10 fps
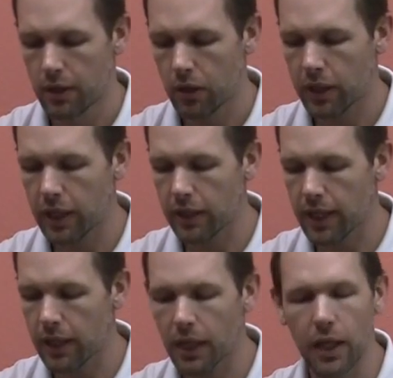Okay,
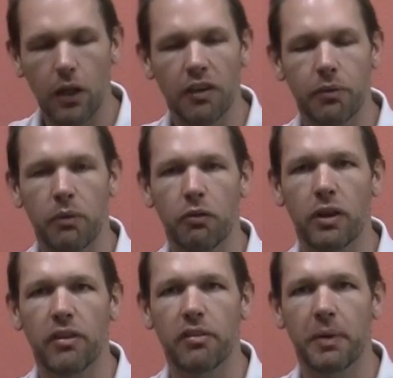I'll often refer
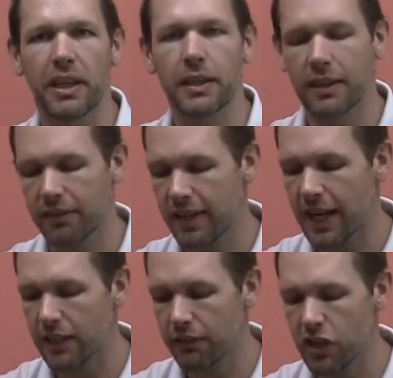to this in my clinic as the
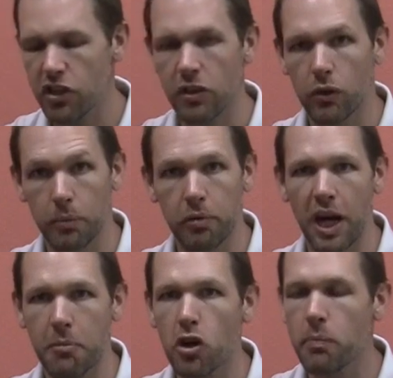activation or the
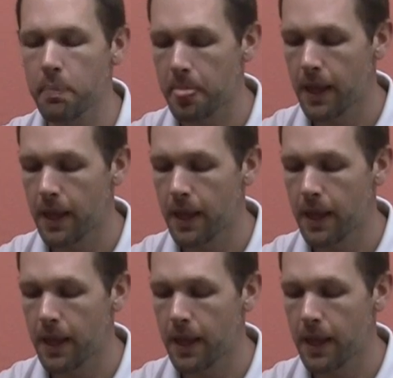primer,